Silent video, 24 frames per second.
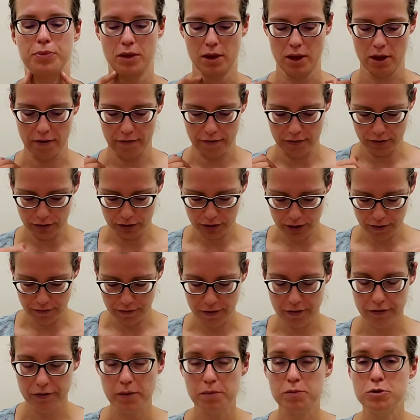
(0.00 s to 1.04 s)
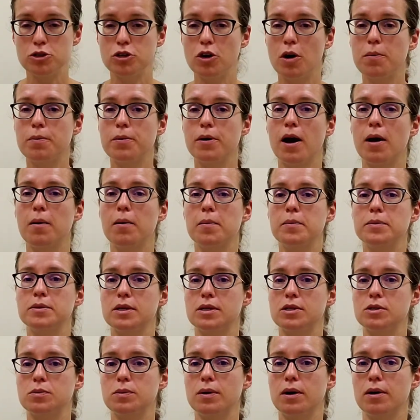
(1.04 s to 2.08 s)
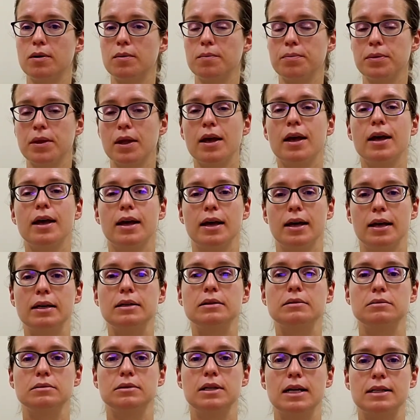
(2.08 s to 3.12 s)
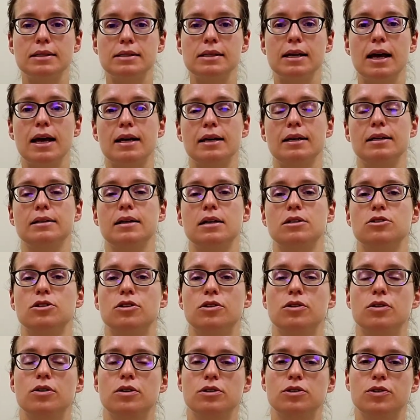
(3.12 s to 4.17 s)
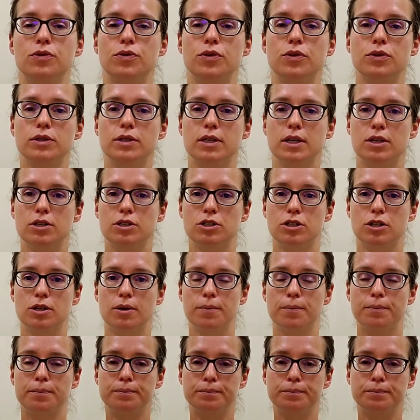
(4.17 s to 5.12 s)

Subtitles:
If you suffer from jaw problems as well, that's likely that you're going to feel tension.